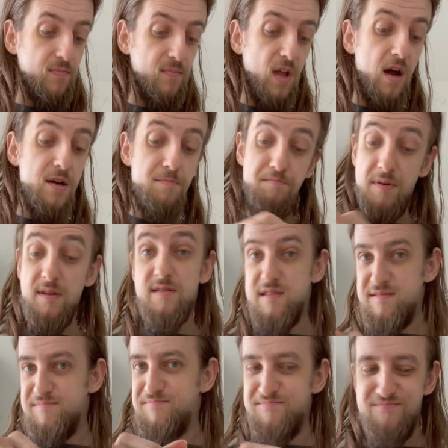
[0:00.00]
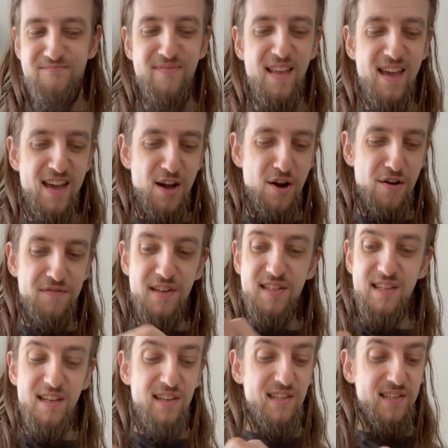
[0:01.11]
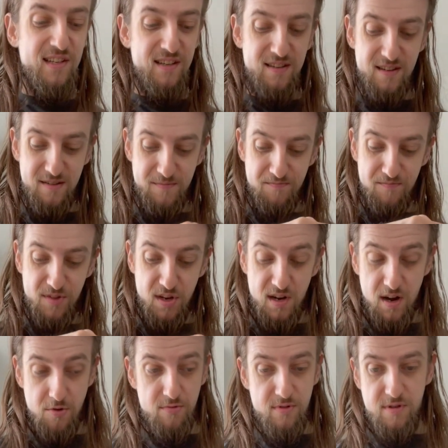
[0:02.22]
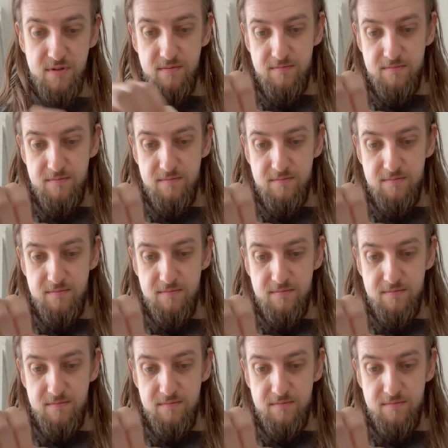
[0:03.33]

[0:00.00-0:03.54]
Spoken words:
unpeeled. Obviously it's around,